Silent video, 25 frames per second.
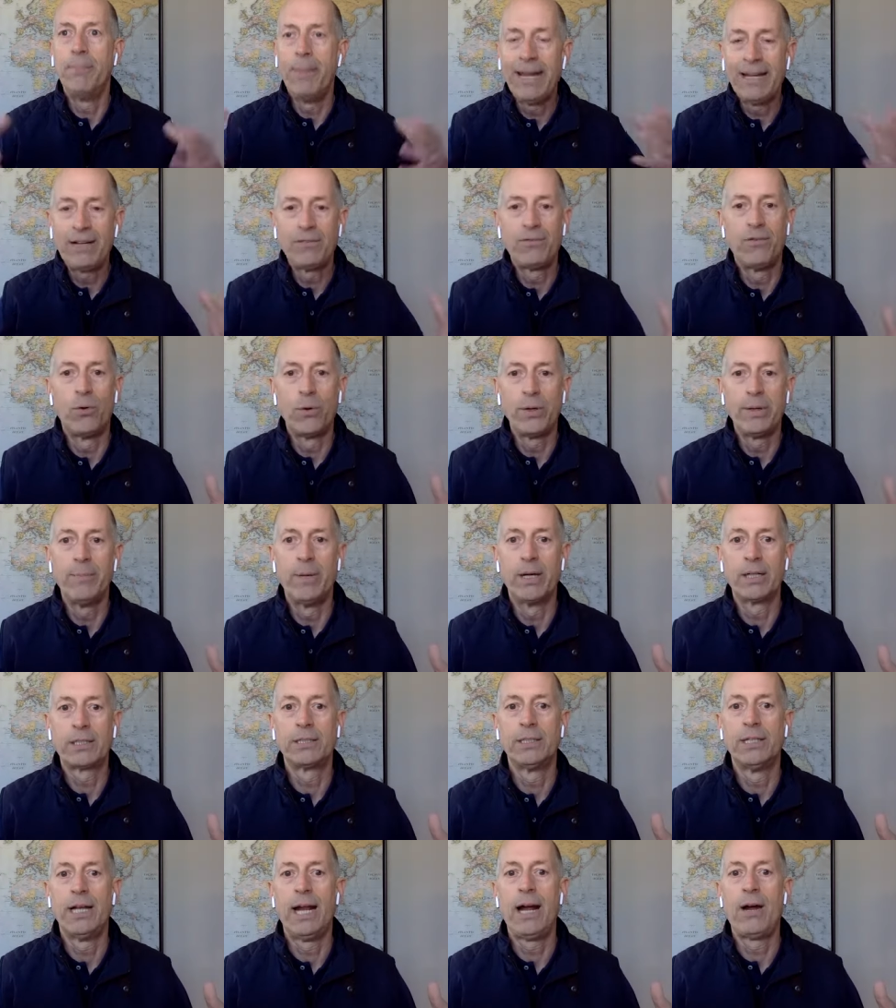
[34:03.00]
make 40
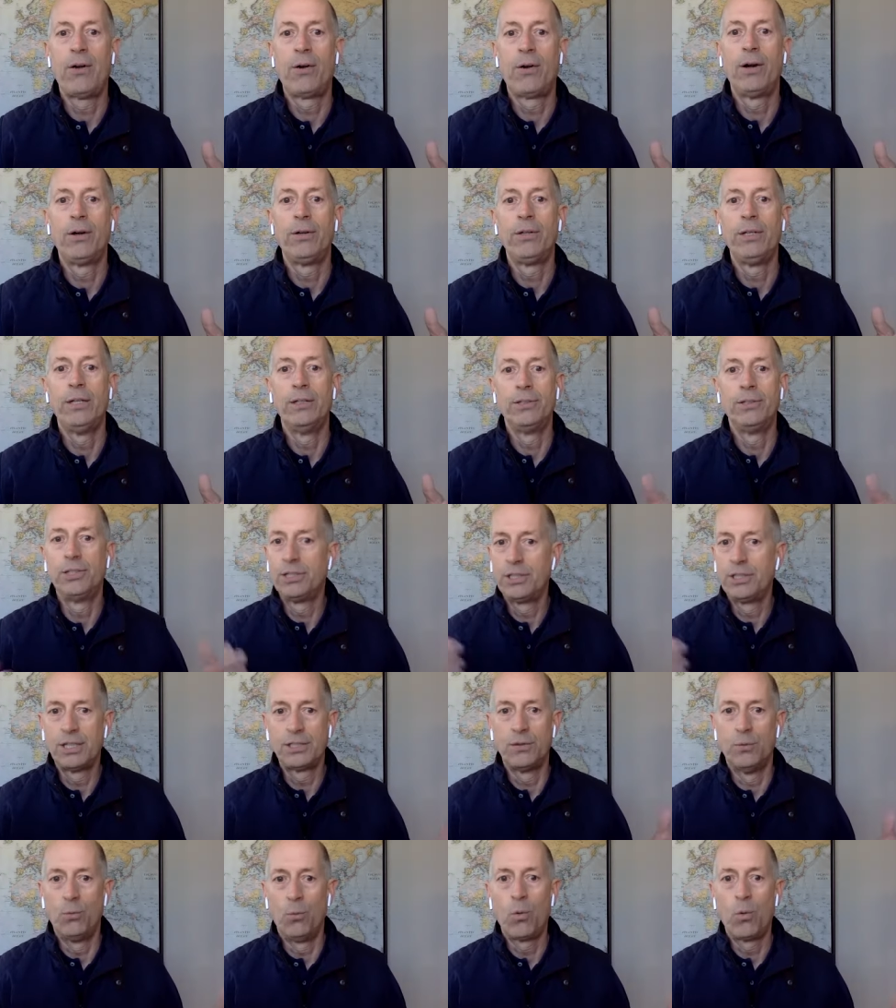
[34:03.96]
bucks an hour. You know, it just
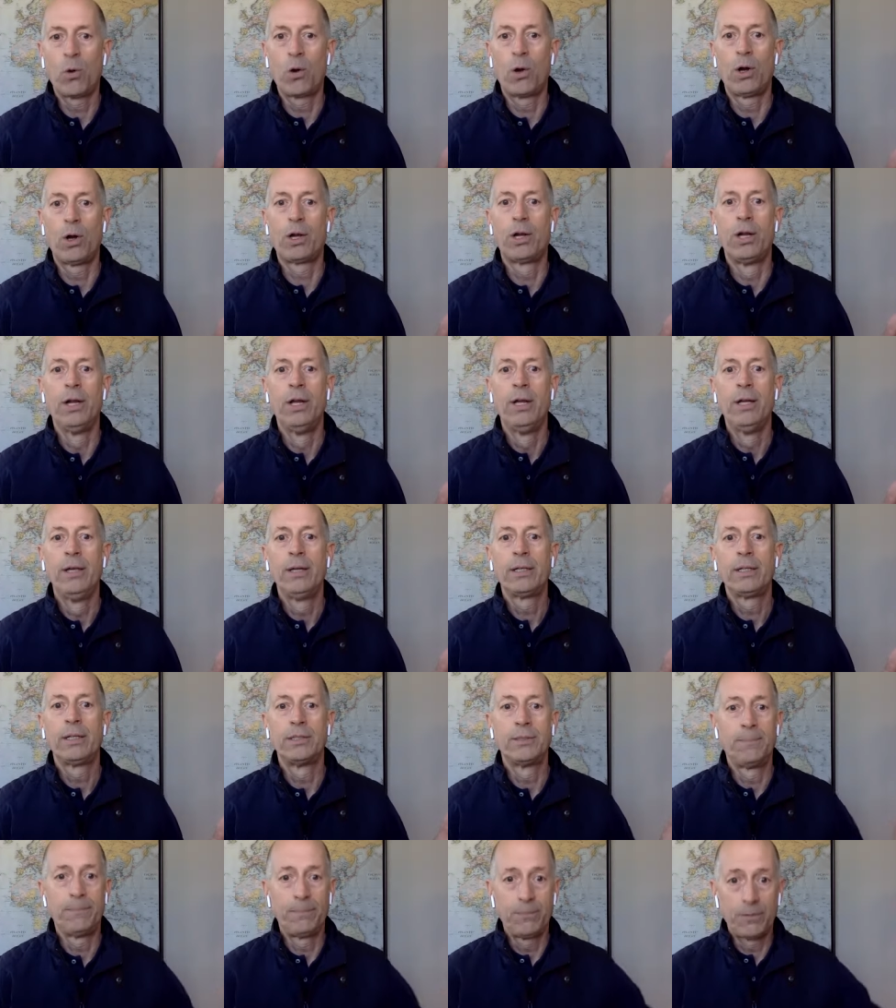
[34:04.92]
doesn't work
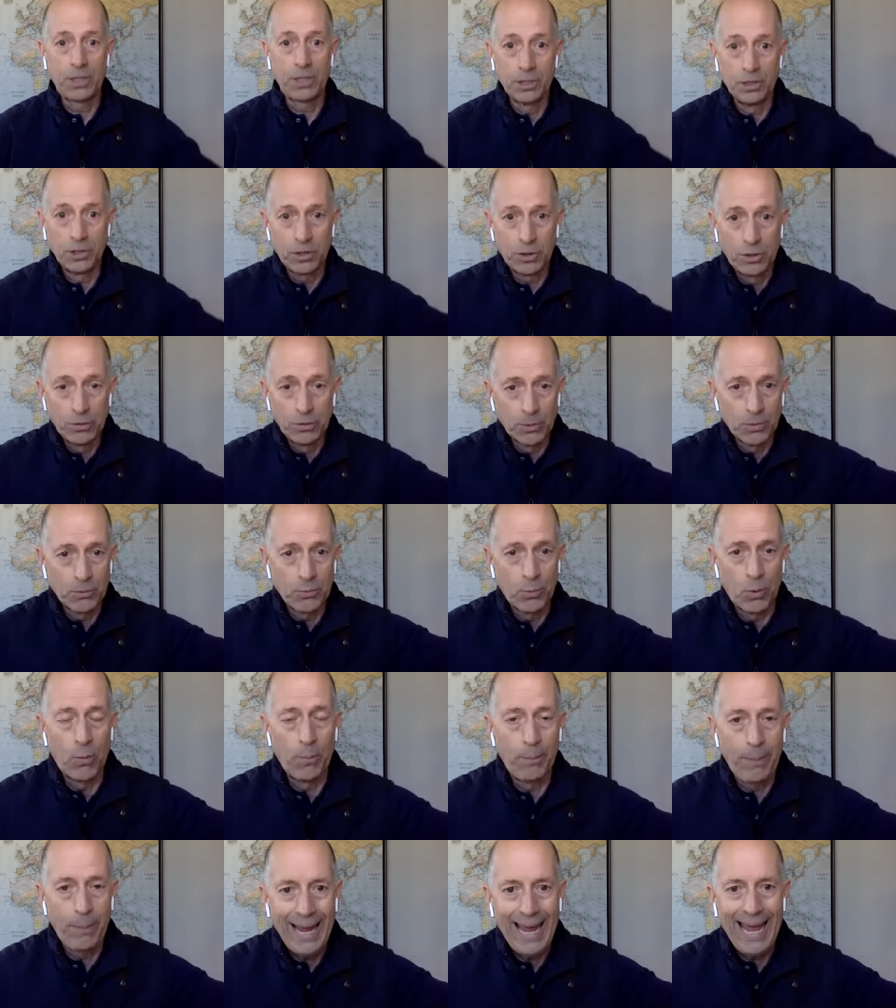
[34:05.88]
because consumers
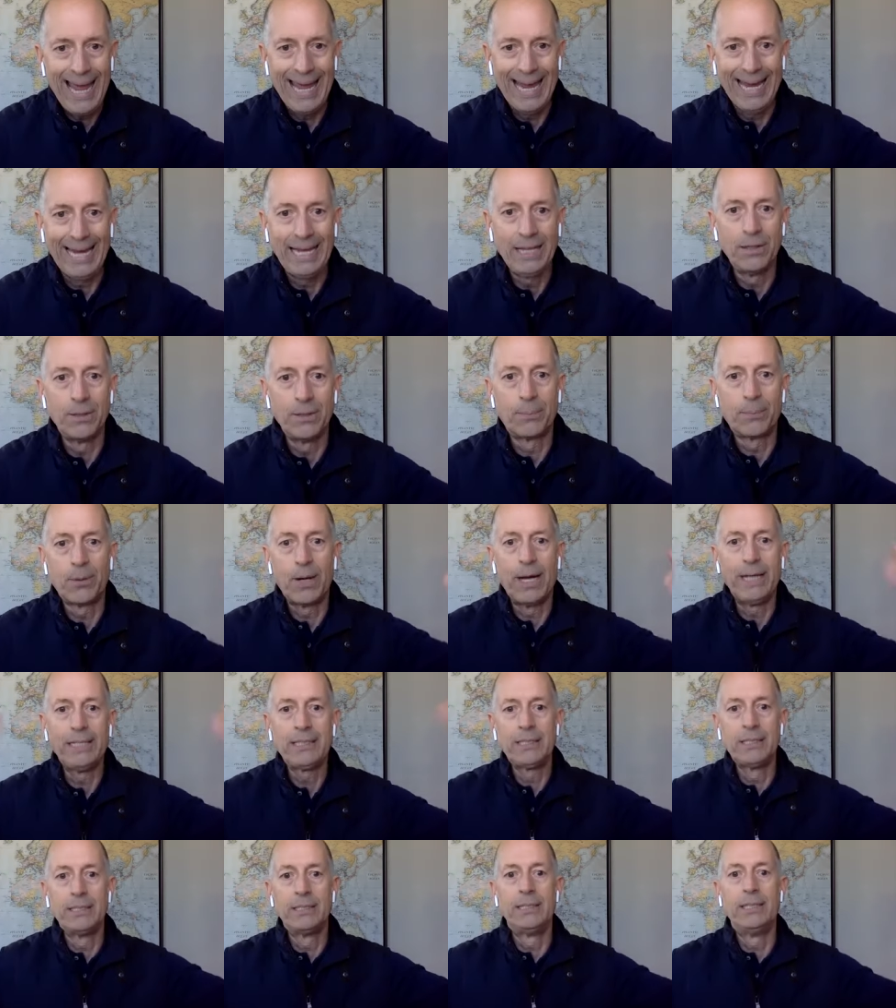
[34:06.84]
won't pay the
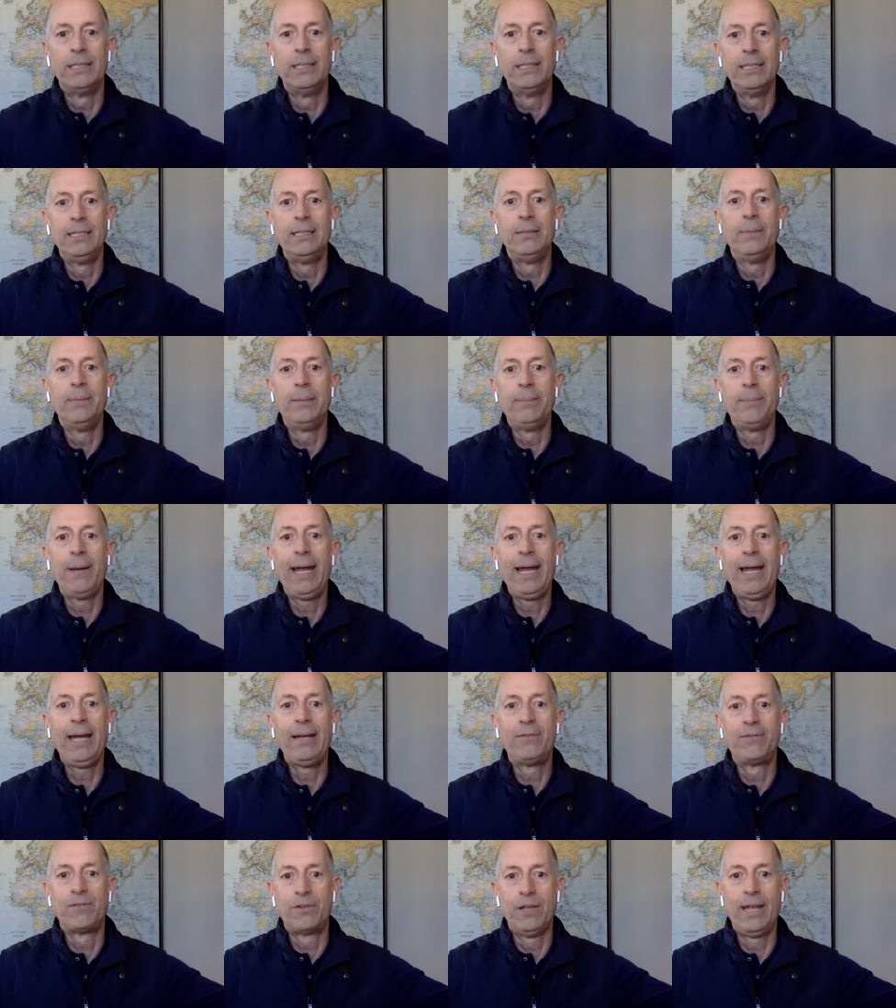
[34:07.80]
prices that need to be
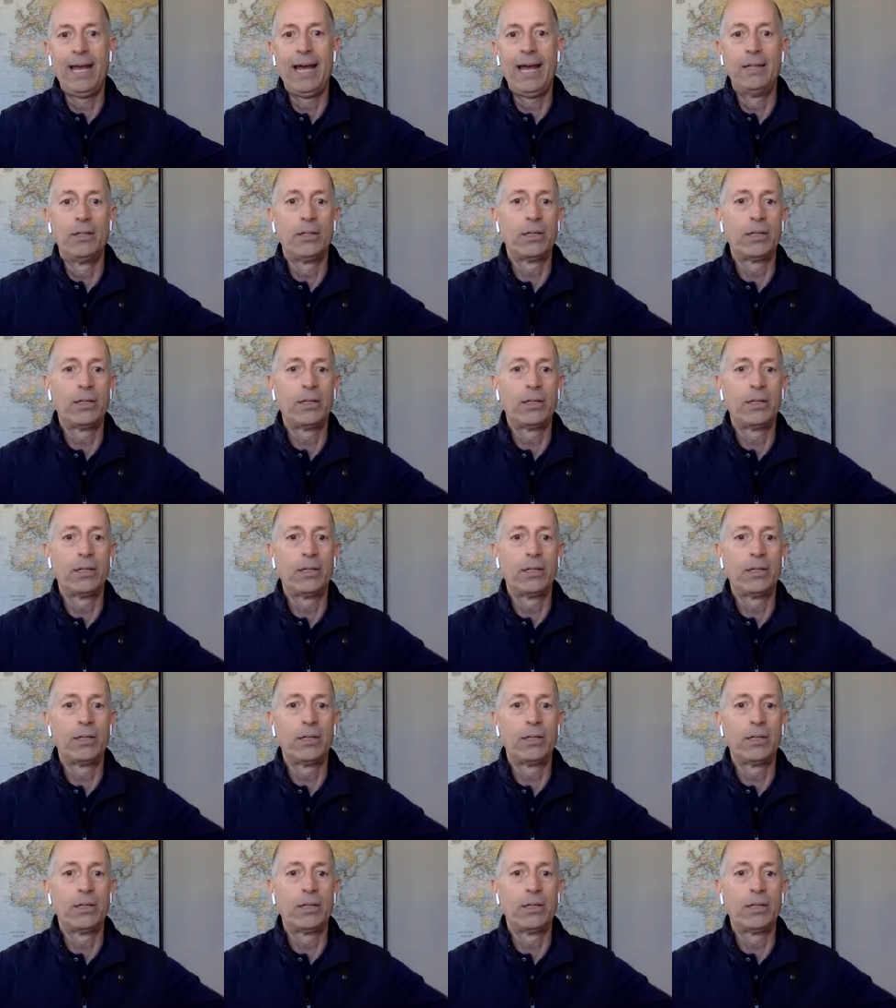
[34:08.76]
paid for that.